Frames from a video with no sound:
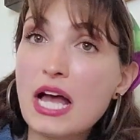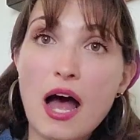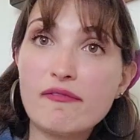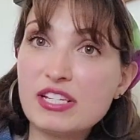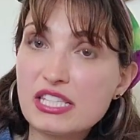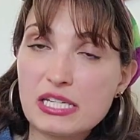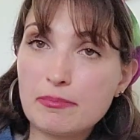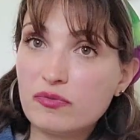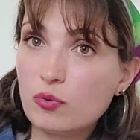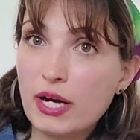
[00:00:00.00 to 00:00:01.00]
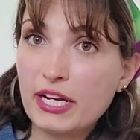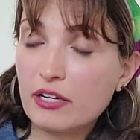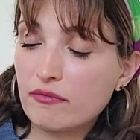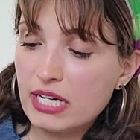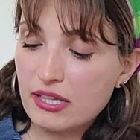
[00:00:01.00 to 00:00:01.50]
obviously, before I
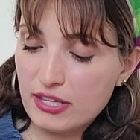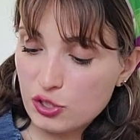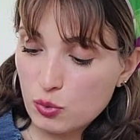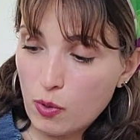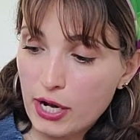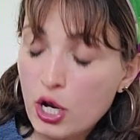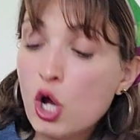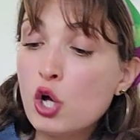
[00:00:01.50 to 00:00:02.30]
can read this one.